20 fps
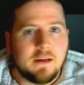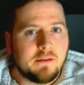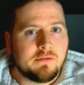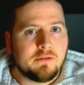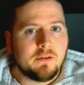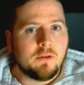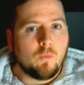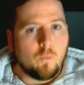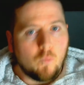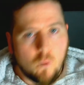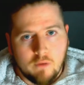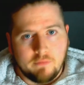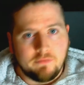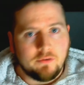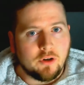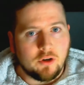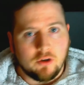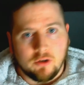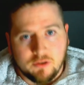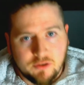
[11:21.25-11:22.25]
if
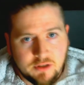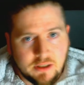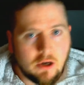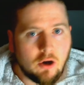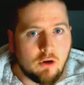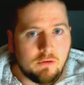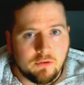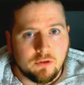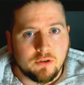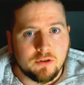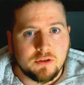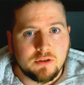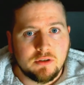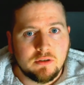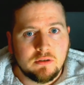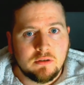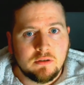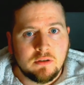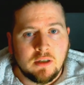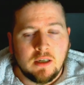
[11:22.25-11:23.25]
Watford are going to sit off us.